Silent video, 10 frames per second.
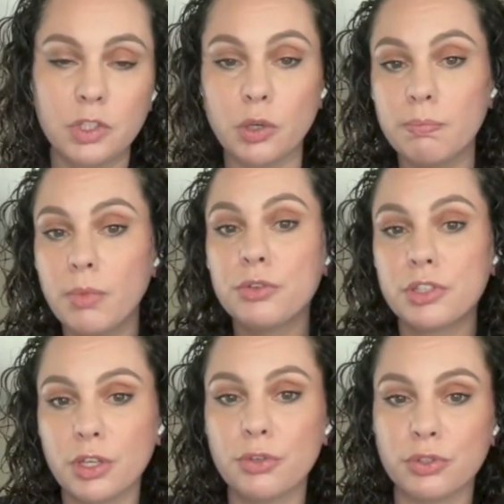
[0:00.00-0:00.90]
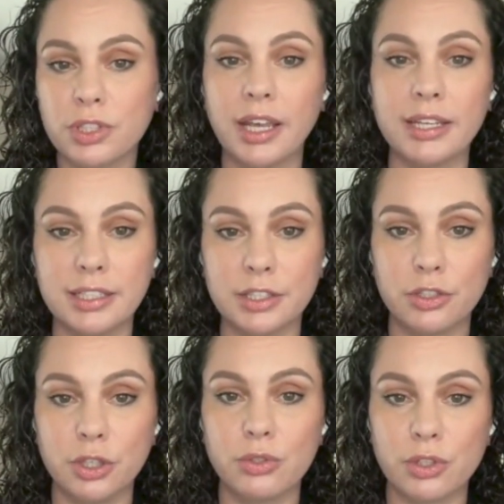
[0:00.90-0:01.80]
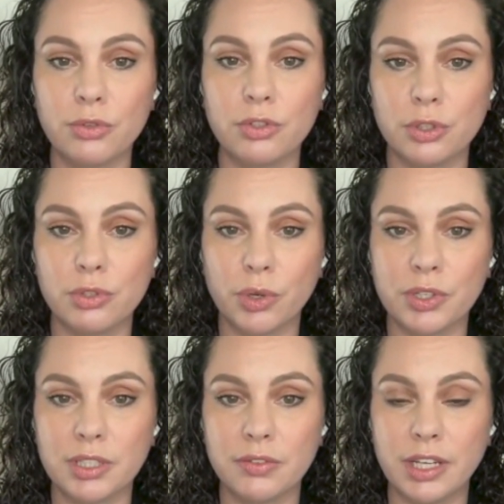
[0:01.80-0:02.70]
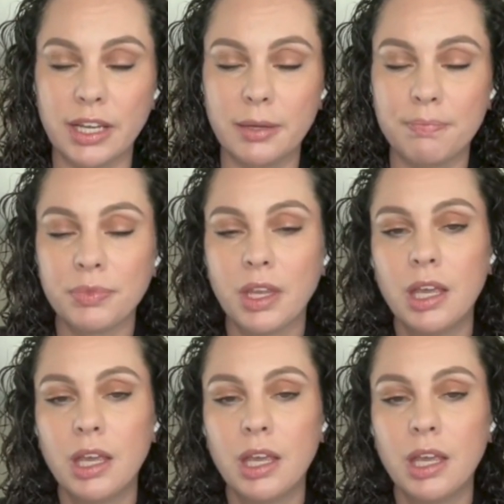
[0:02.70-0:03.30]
So most social scientists use those two sources of data.